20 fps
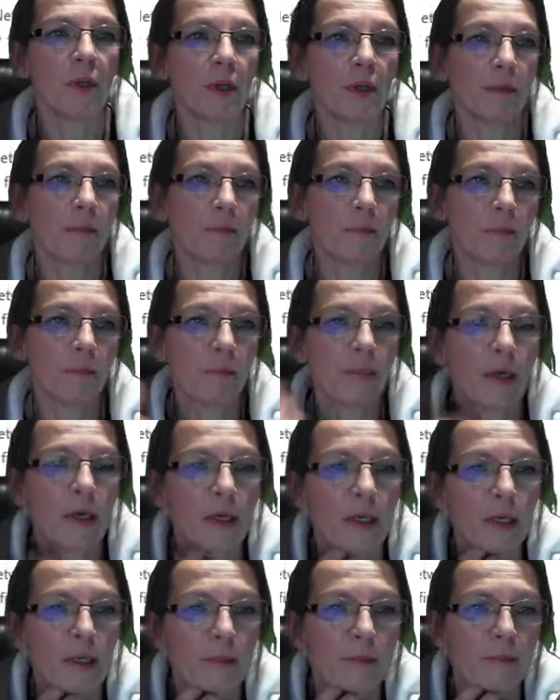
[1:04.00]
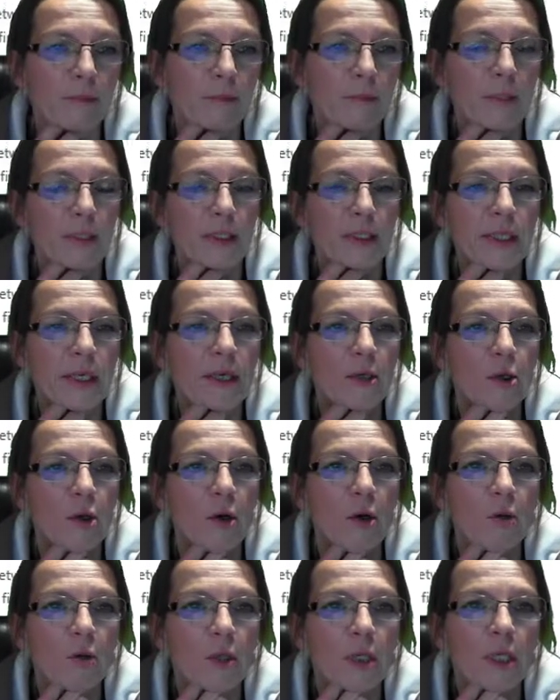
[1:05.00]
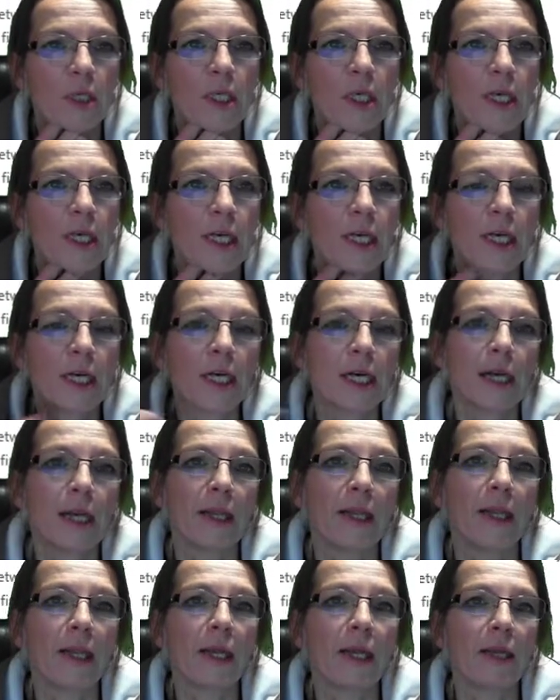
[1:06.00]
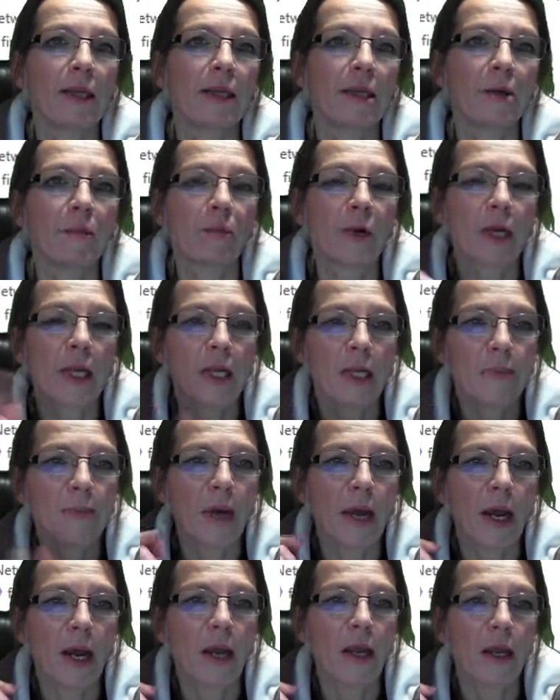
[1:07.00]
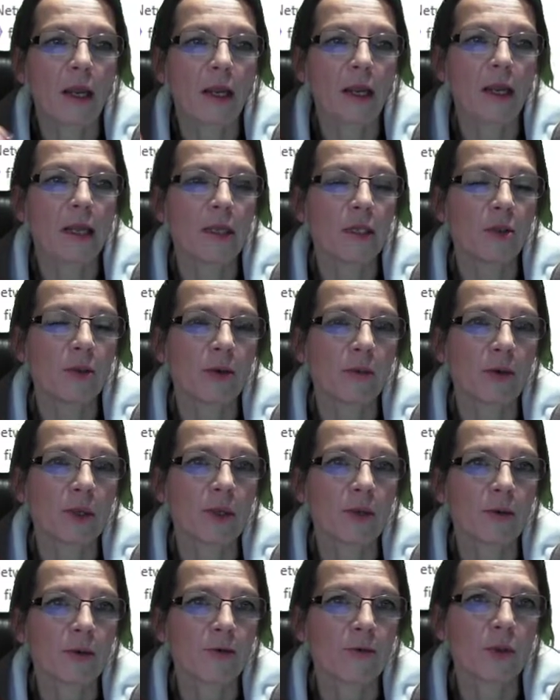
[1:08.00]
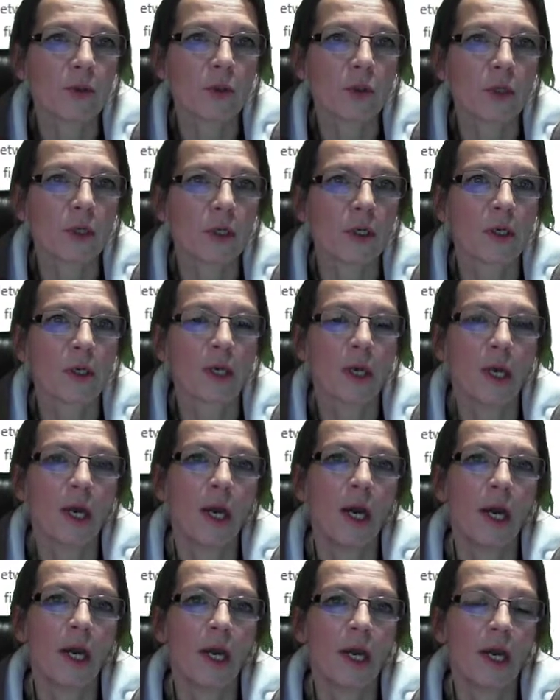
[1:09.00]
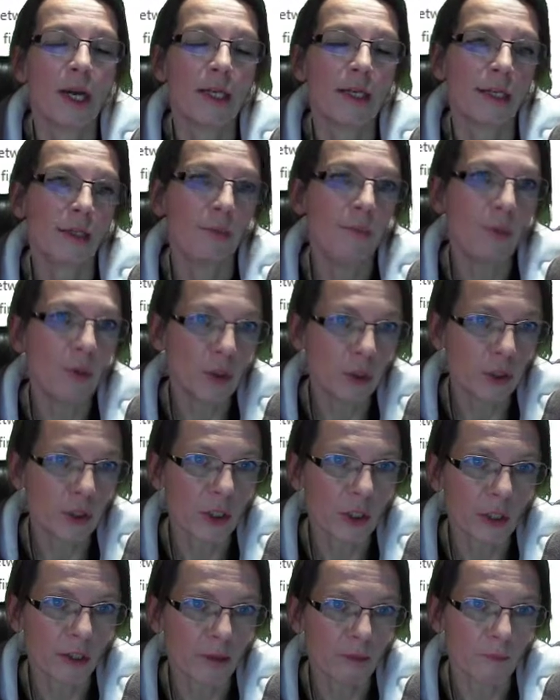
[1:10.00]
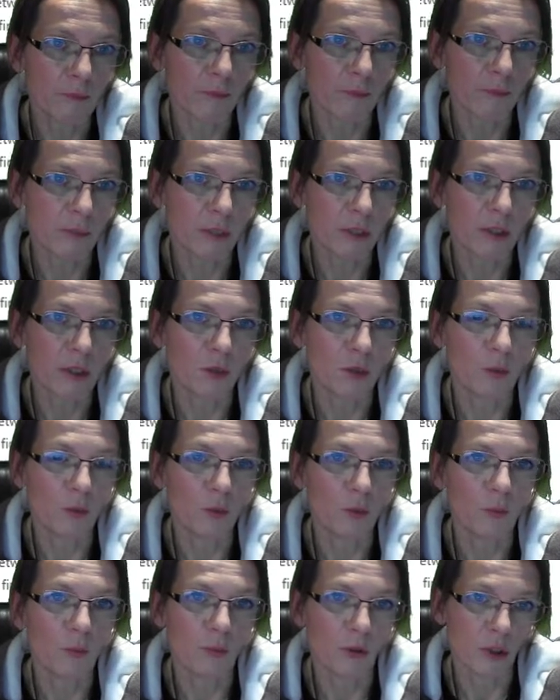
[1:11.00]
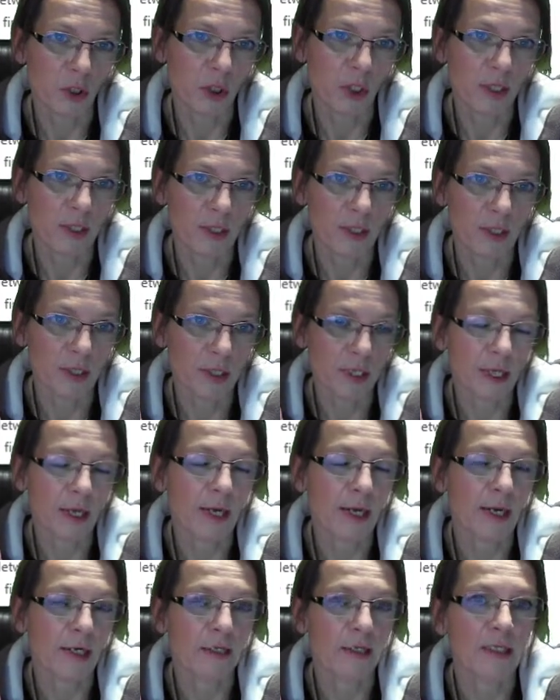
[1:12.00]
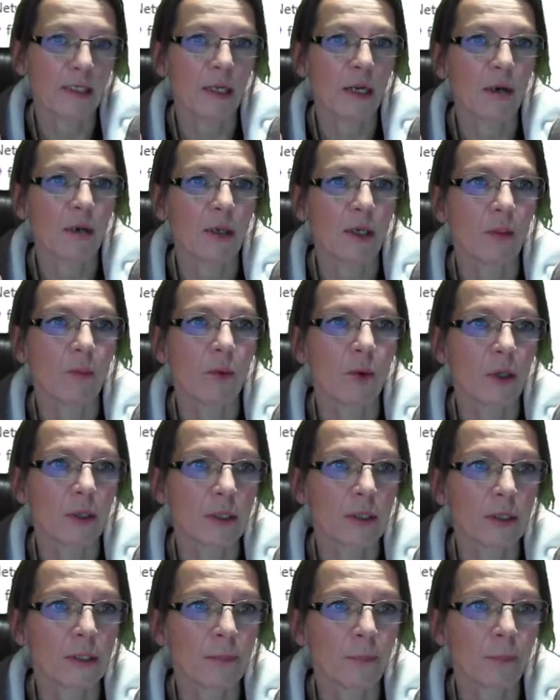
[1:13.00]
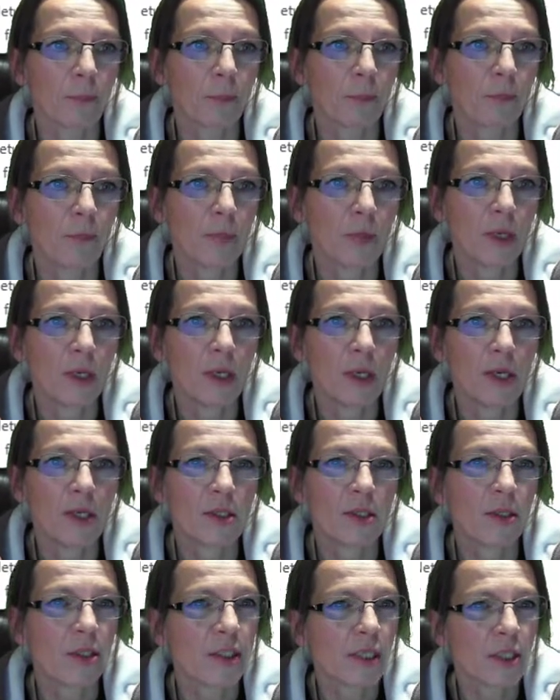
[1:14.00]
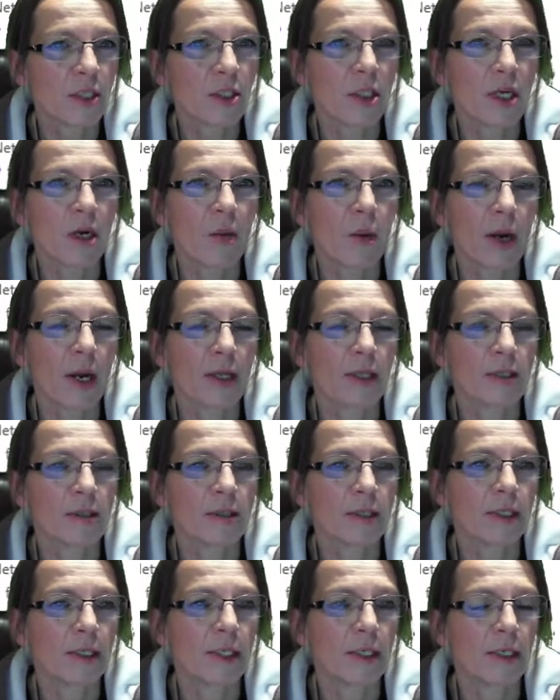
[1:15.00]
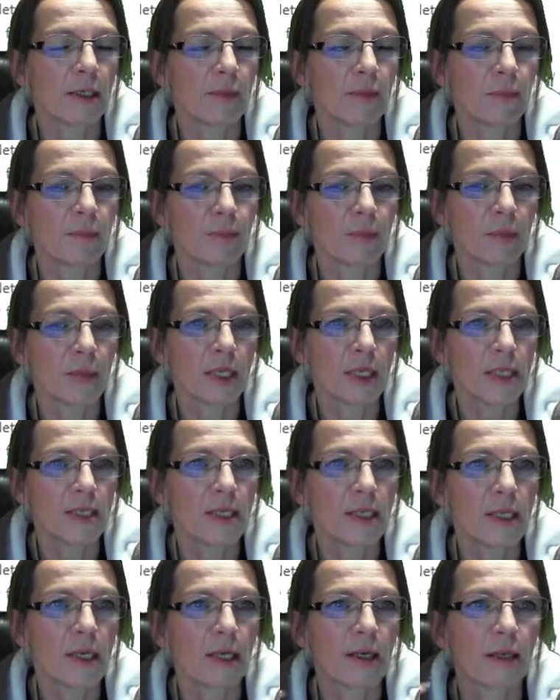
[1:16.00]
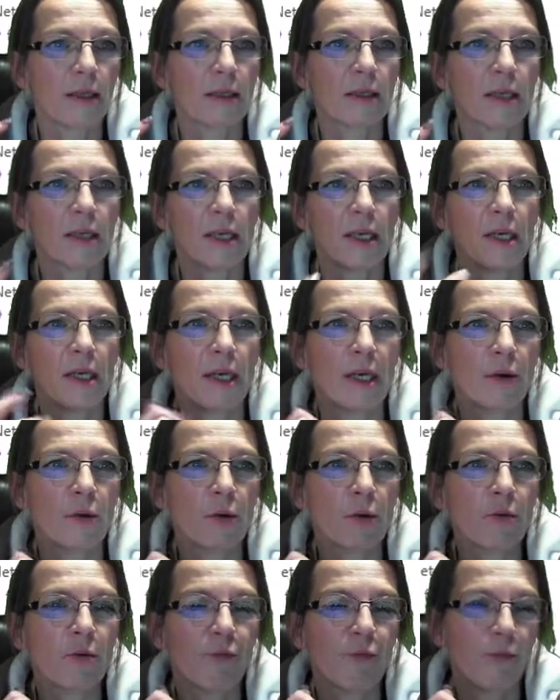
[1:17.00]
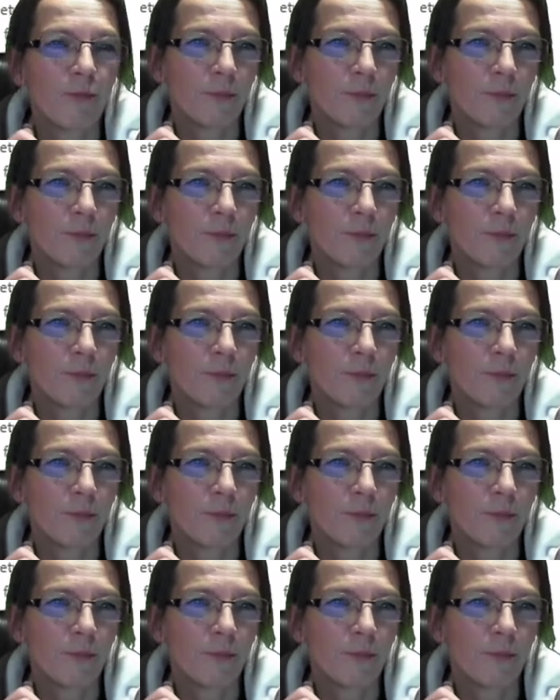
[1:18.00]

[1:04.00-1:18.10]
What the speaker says: be the second coder, and then bringing it back into a Windows version, and then merging the two projects and see how that works. So it's actually quite easy, and in order